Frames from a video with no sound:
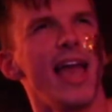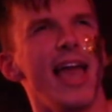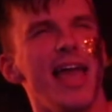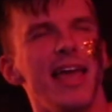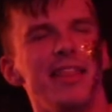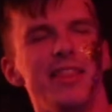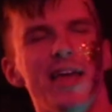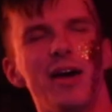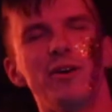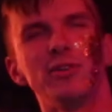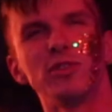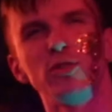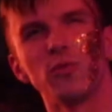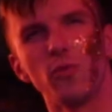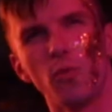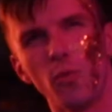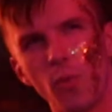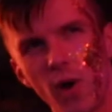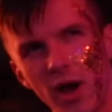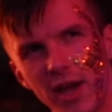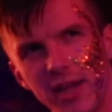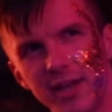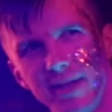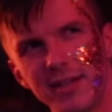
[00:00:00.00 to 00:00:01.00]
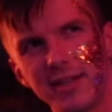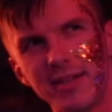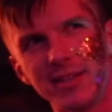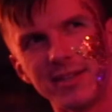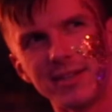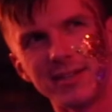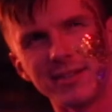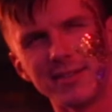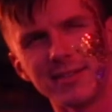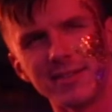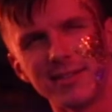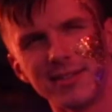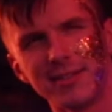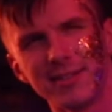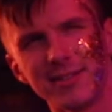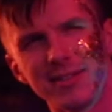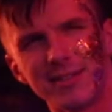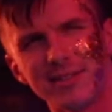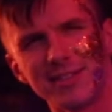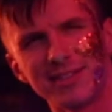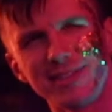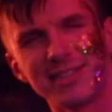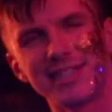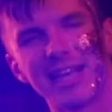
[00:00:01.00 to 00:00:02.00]
And that was one
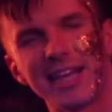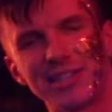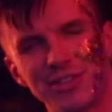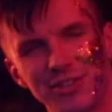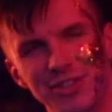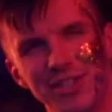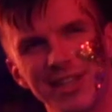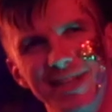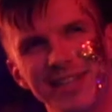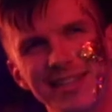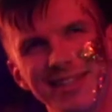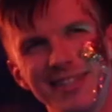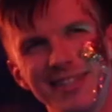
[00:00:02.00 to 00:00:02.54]
session.